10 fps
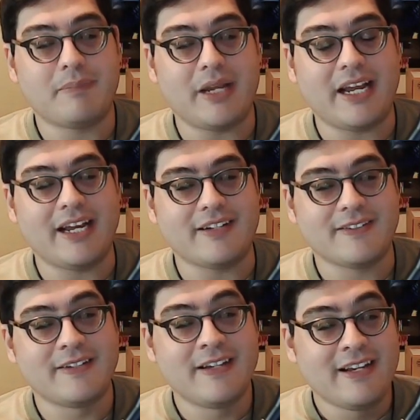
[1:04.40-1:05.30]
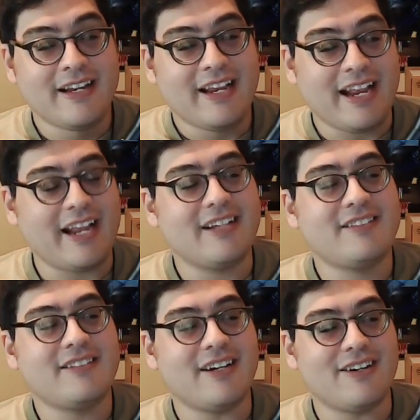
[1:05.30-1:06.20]
Bad. And
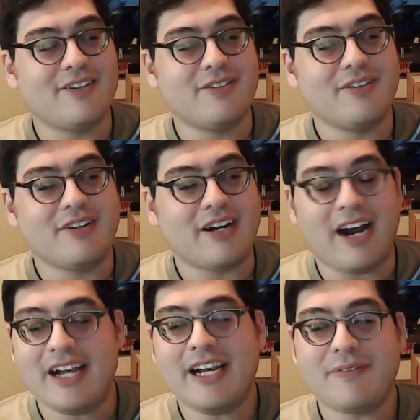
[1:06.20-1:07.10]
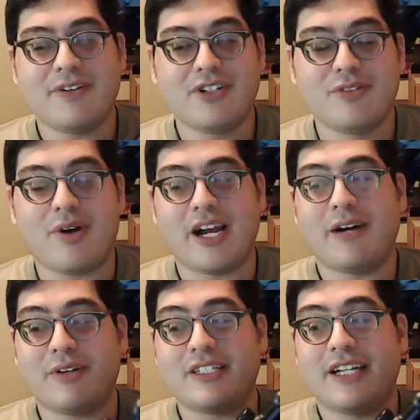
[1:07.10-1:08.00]
so, I never knew why I
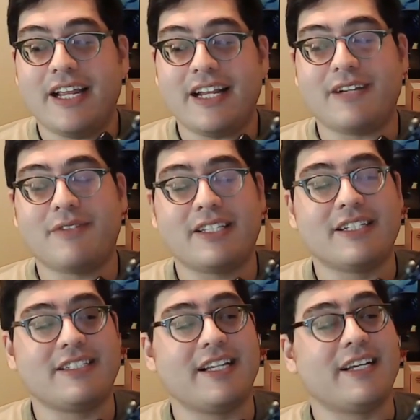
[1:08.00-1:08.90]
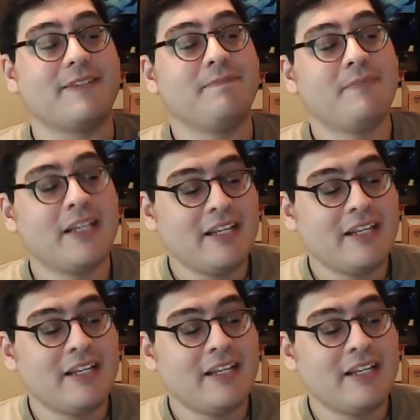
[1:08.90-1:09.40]
wasn't hitting with this thing.